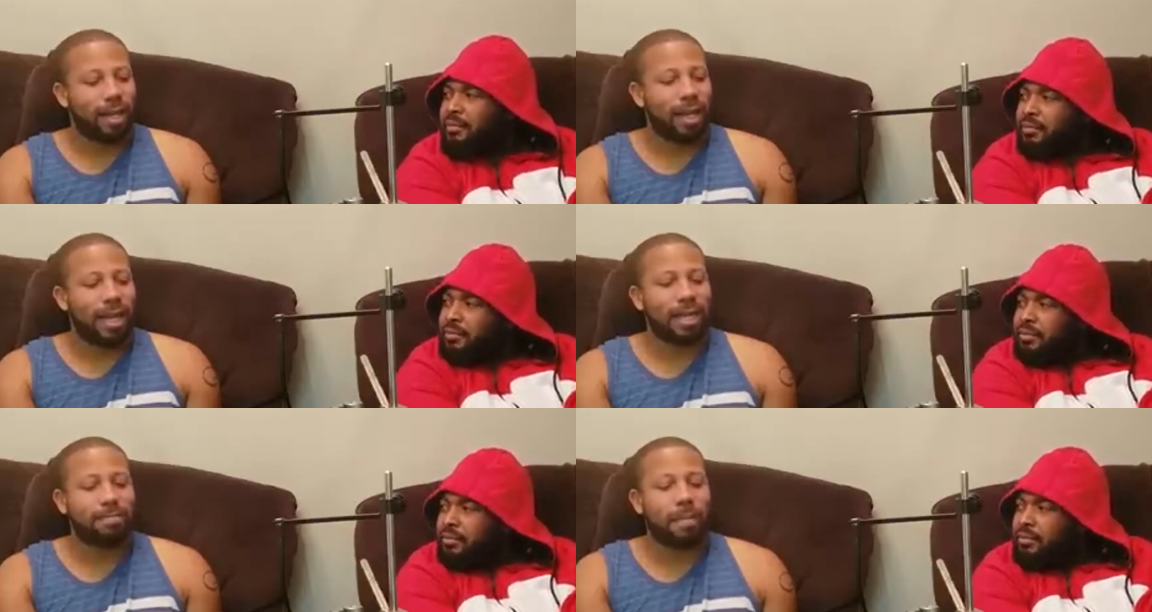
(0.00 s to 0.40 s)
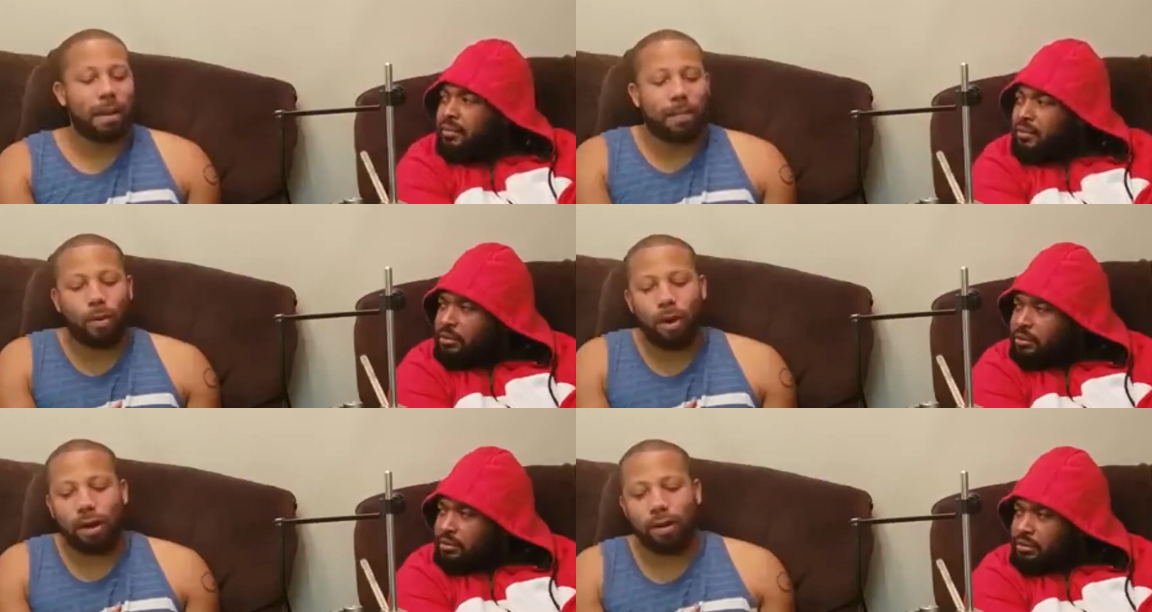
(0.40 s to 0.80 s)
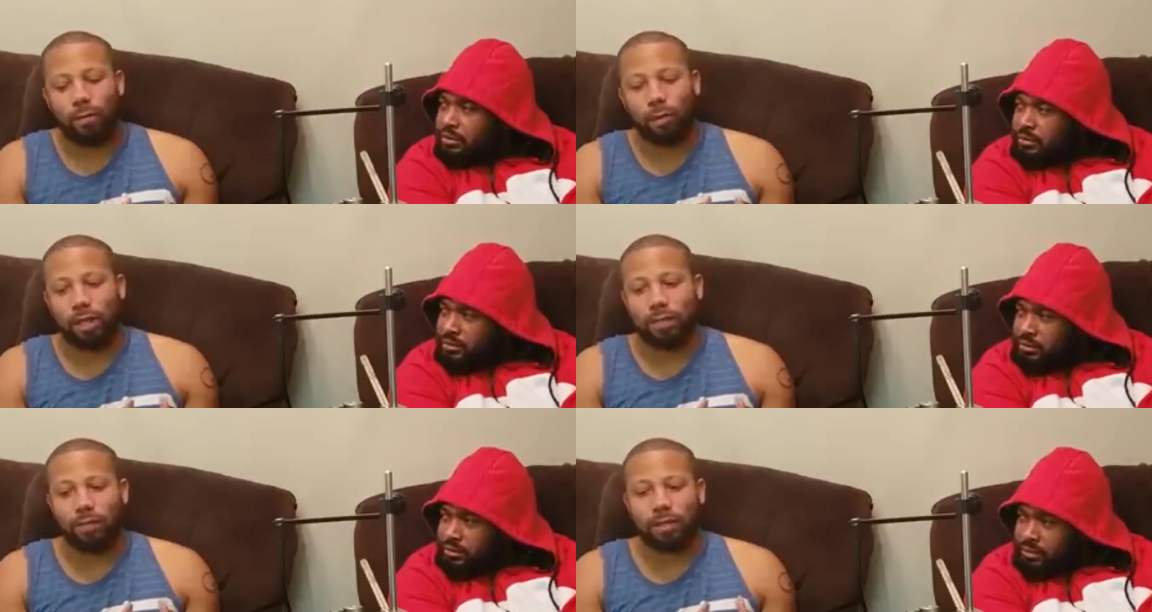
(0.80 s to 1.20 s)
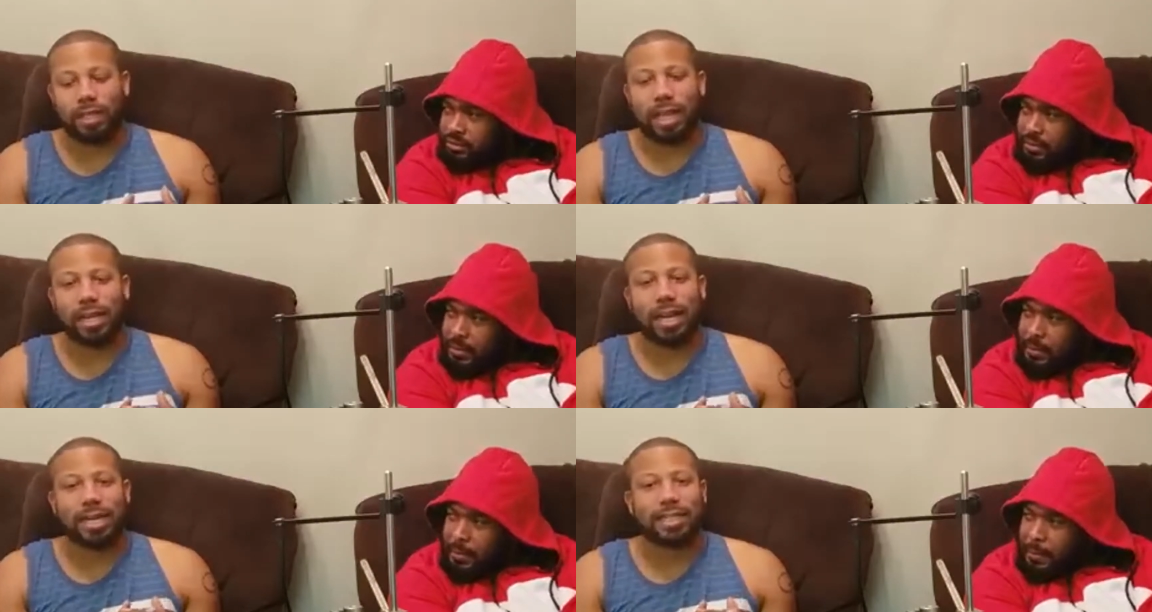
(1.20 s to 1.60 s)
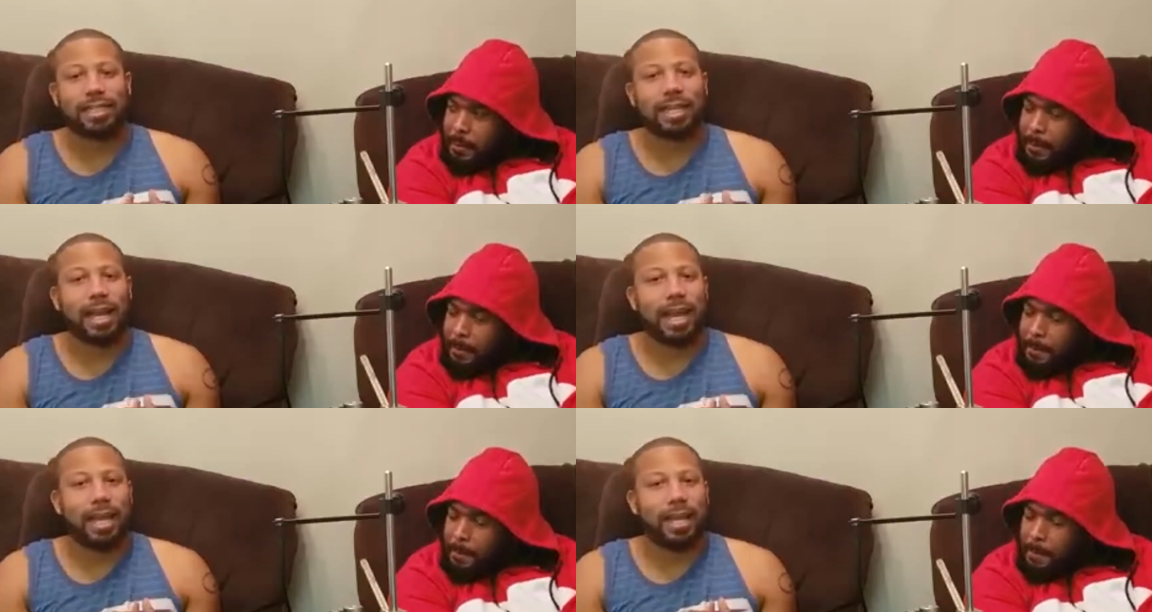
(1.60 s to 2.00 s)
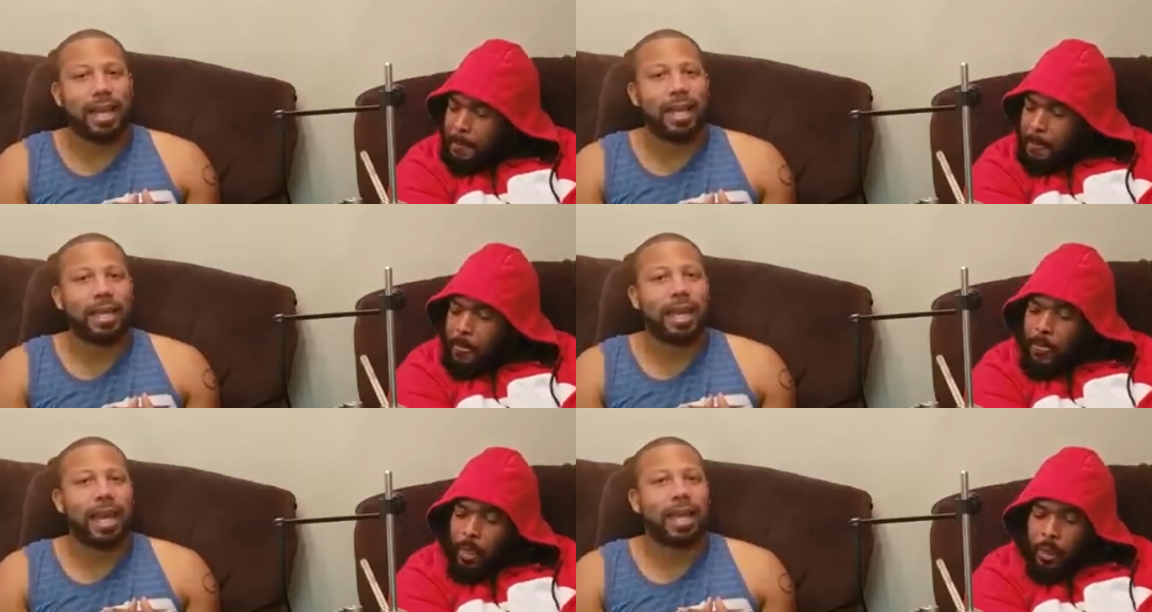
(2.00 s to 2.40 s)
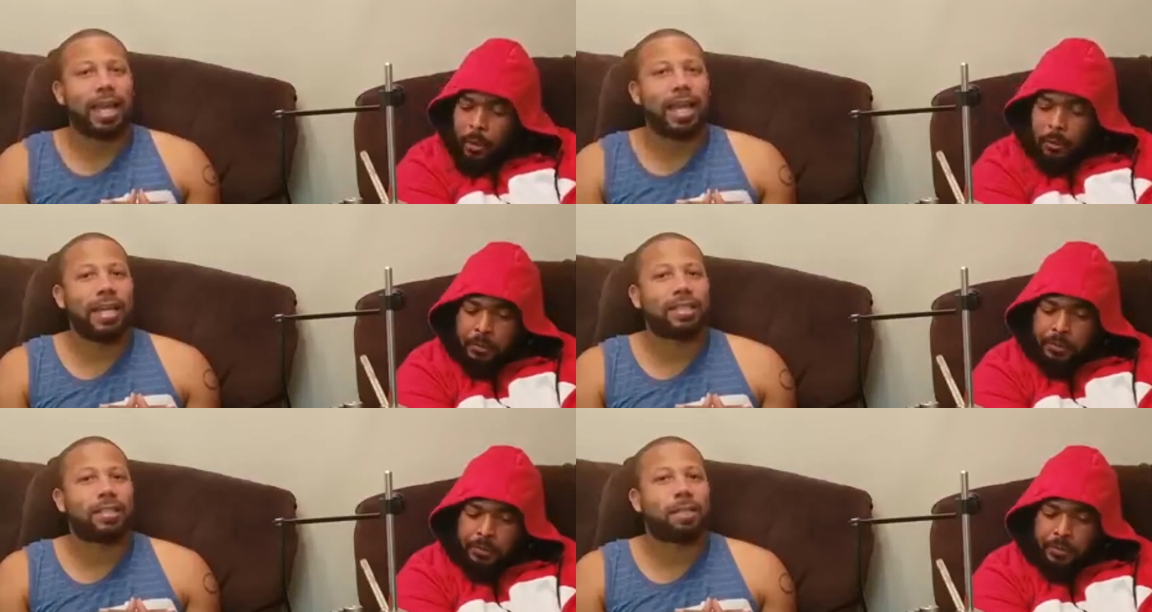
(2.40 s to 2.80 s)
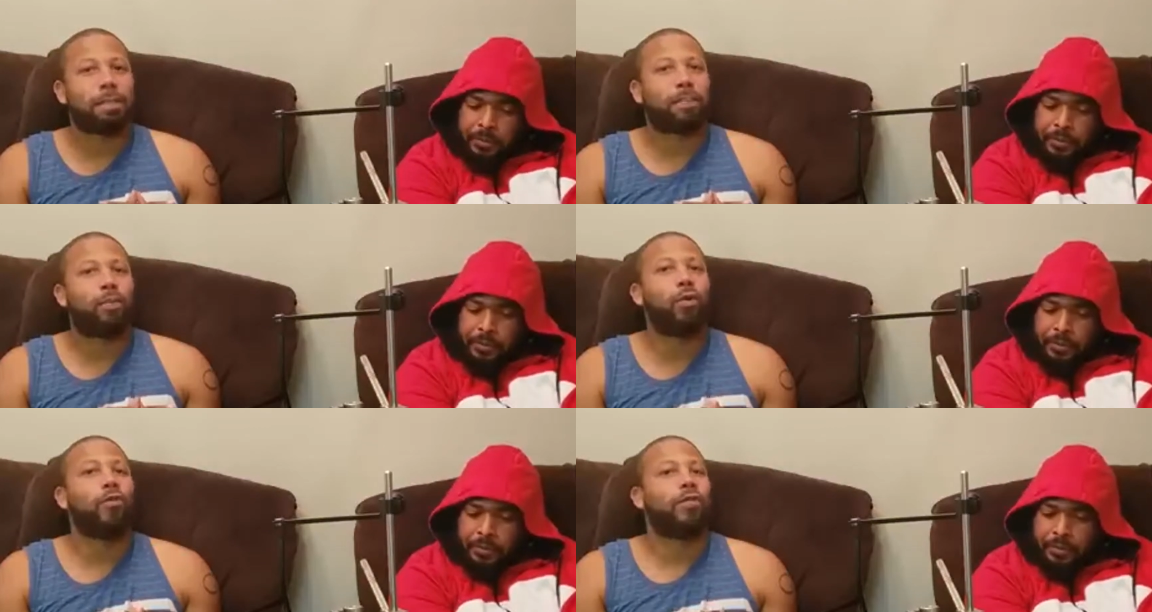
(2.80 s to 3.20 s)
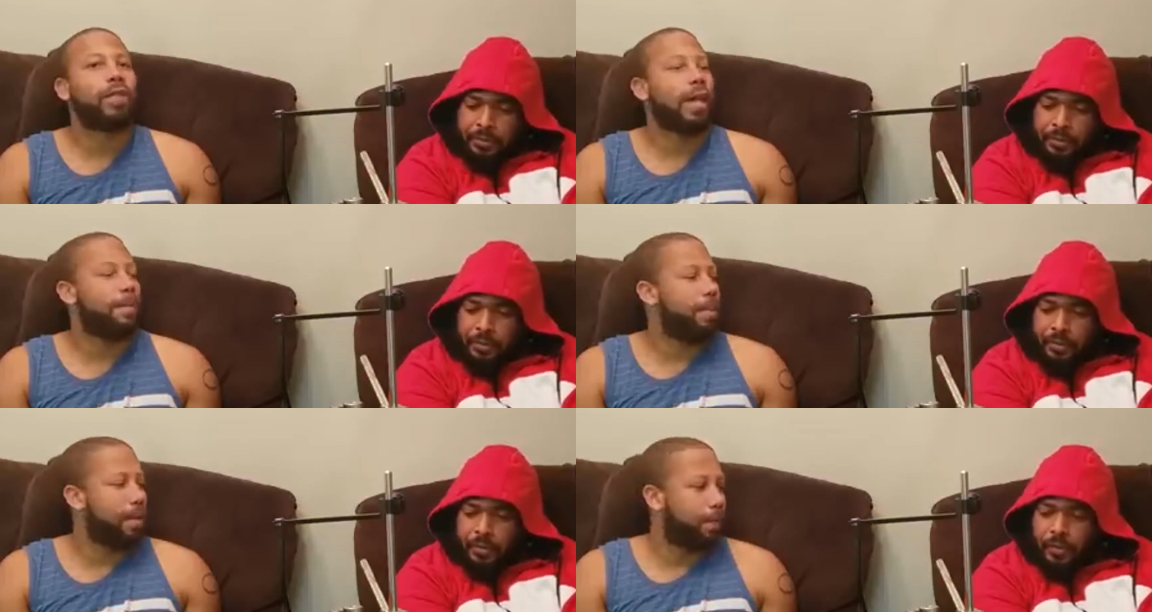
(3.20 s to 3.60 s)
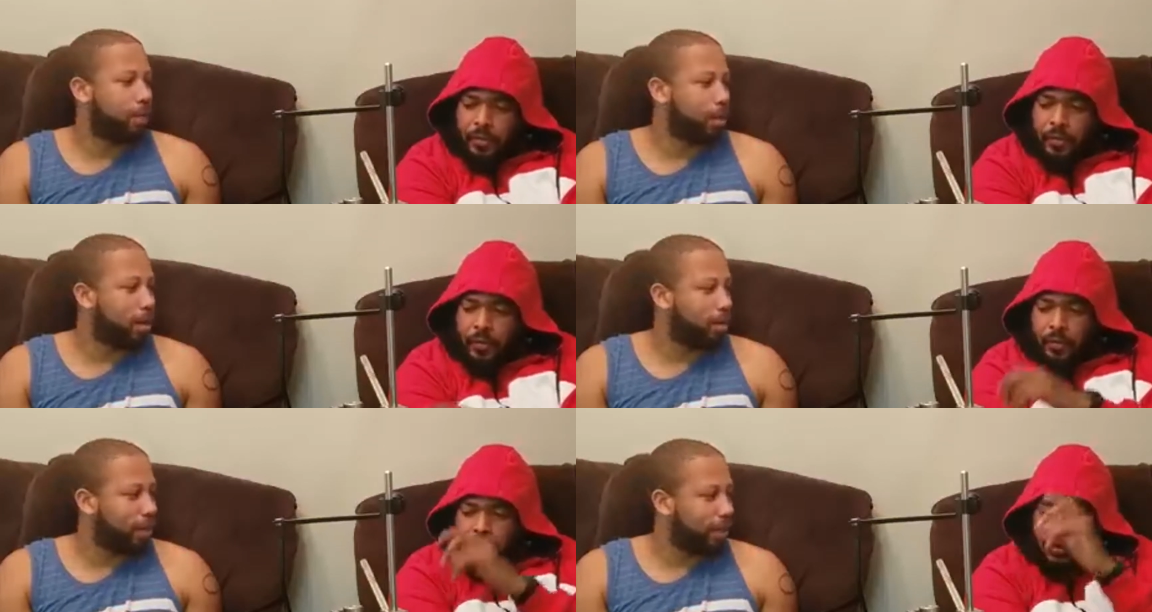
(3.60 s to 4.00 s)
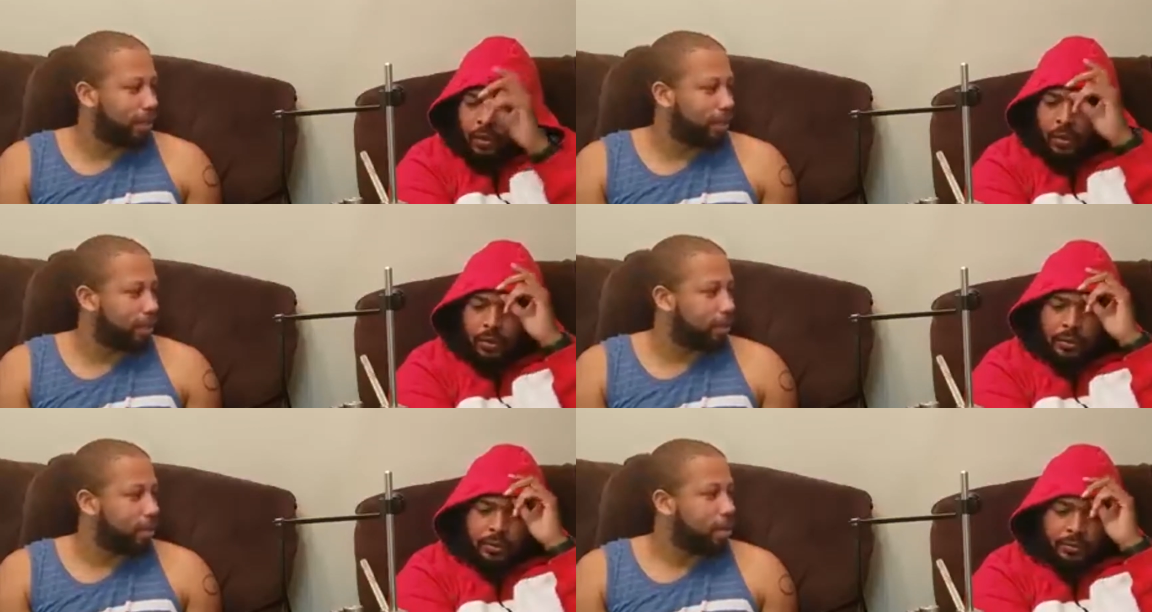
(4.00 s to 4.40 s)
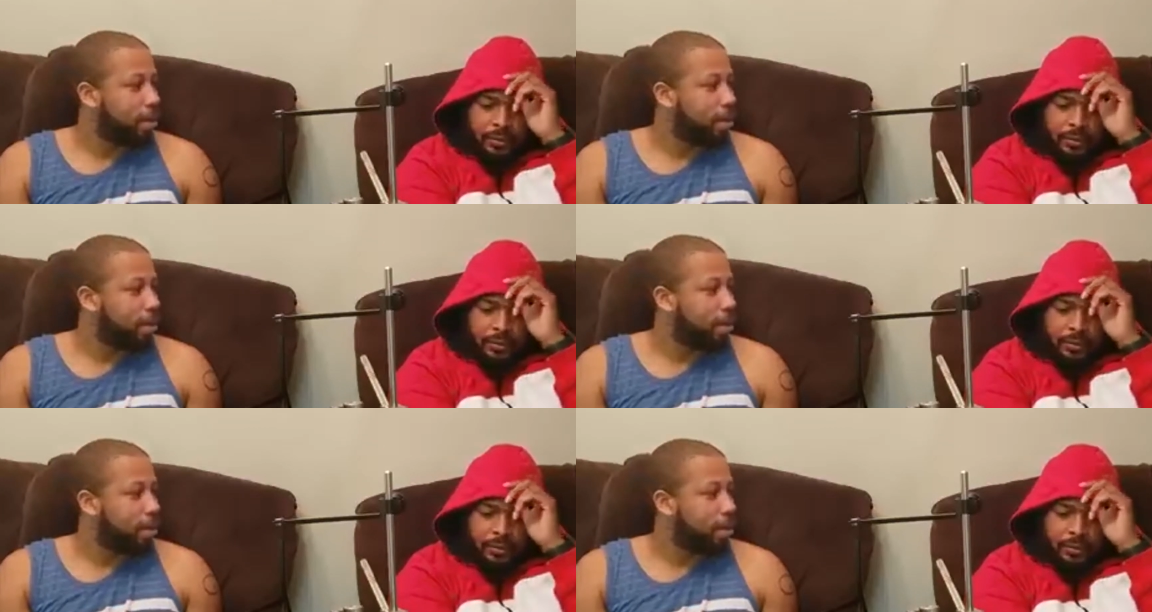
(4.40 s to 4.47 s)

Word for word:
Speaker 1: is my point of reason for saying that is that it, it, it, it's proof that people don't listen.